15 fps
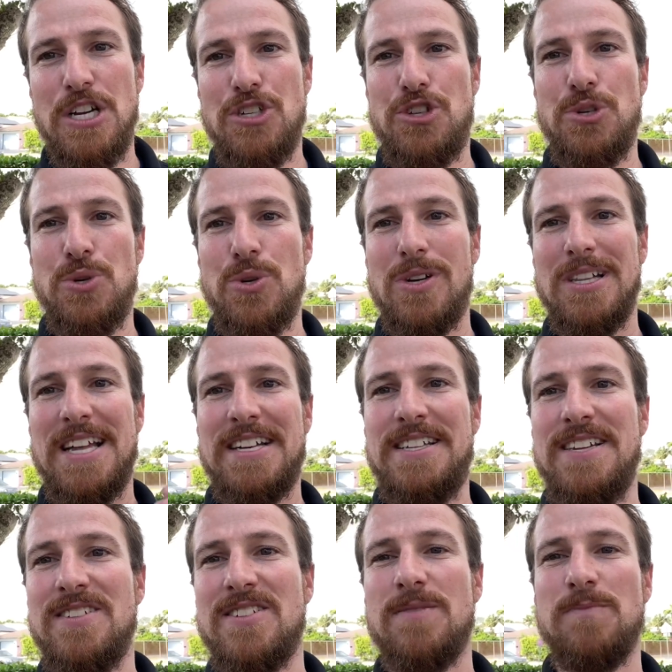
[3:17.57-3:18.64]
to
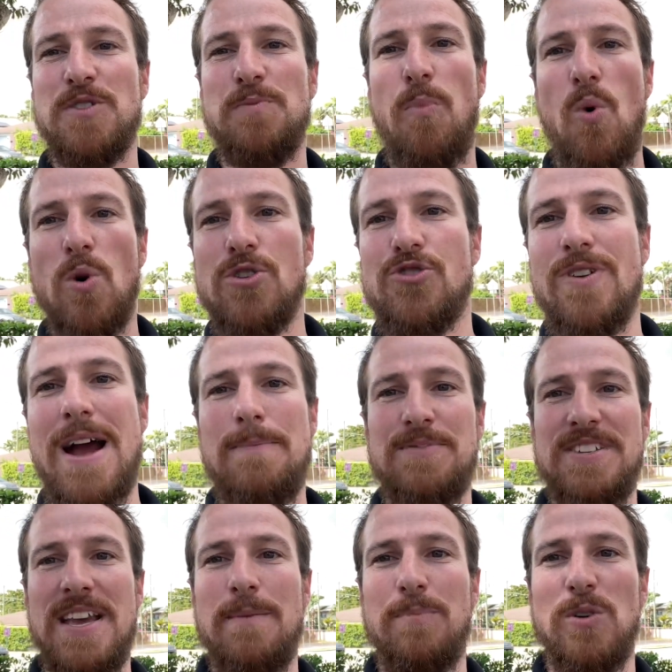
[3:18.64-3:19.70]
collecting some spore trap
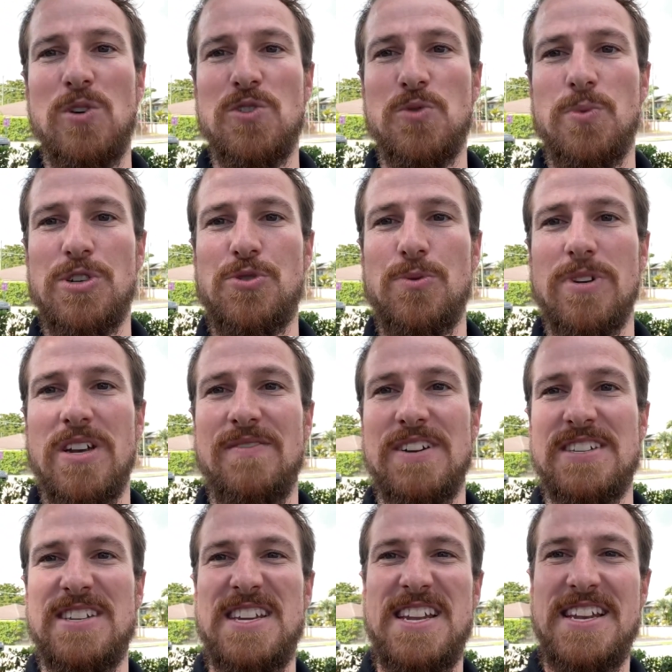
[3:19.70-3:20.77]
samples, which will give
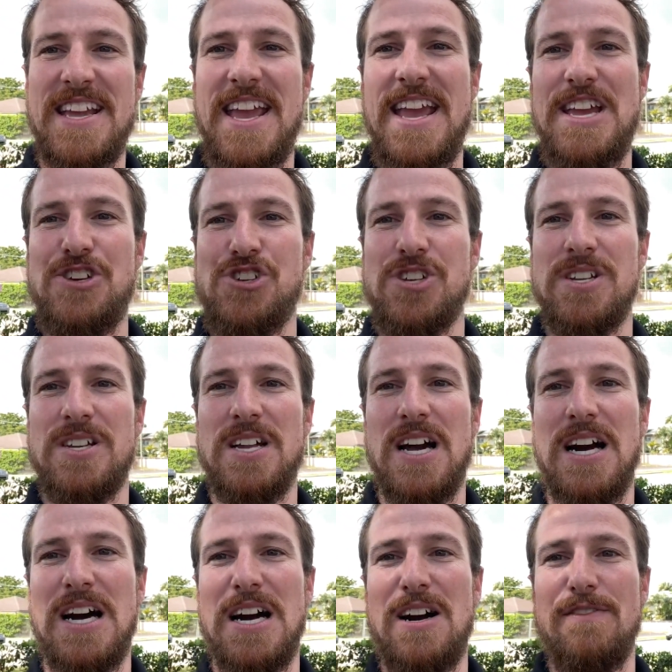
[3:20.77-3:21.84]
us an indication
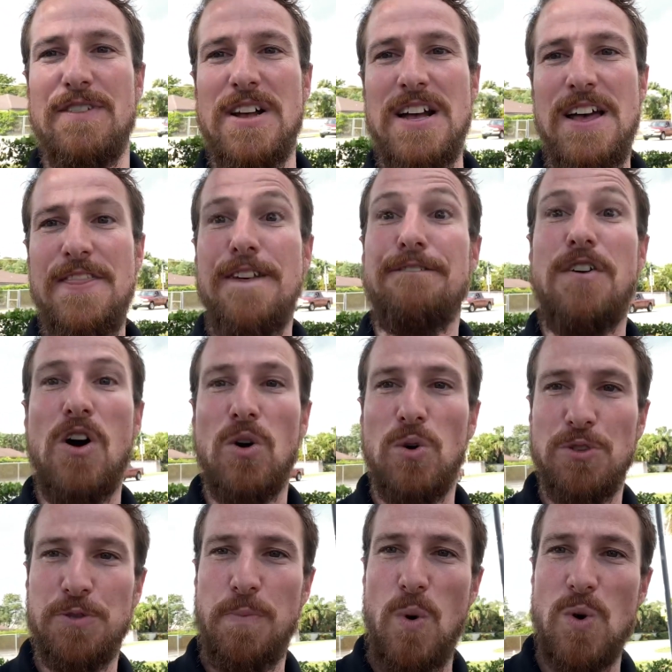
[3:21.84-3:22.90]
of the
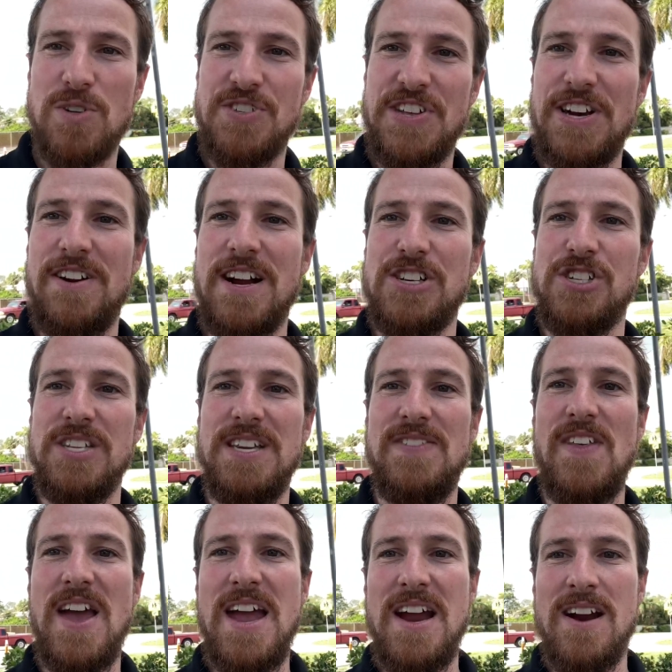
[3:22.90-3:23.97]
fungal spores that are actually in
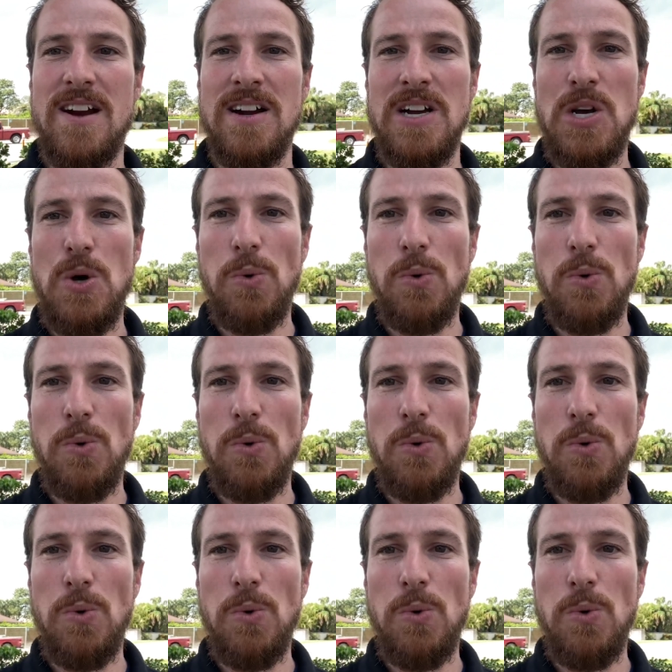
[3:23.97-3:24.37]
the air.